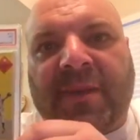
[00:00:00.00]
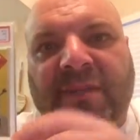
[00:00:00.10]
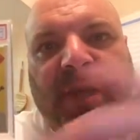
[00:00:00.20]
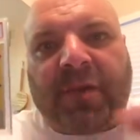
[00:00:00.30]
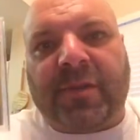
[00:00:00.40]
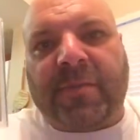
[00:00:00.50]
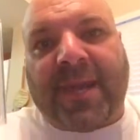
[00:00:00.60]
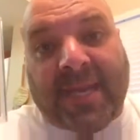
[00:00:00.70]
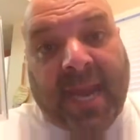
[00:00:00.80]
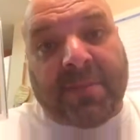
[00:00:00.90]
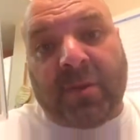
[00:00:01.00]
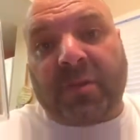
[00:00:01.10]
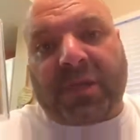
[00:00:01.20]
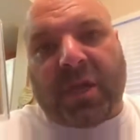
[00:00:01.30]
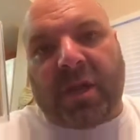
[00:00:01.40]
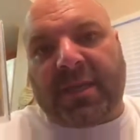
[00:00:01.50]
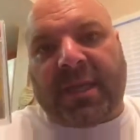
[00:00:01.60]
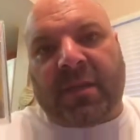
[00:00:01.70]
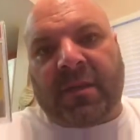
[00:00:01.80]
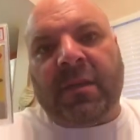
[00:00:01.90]
when I was younger with my neighbor who was a card
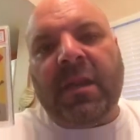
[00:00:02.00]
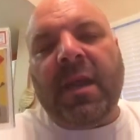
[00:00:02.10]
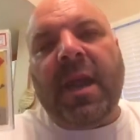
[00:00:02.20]
dealer,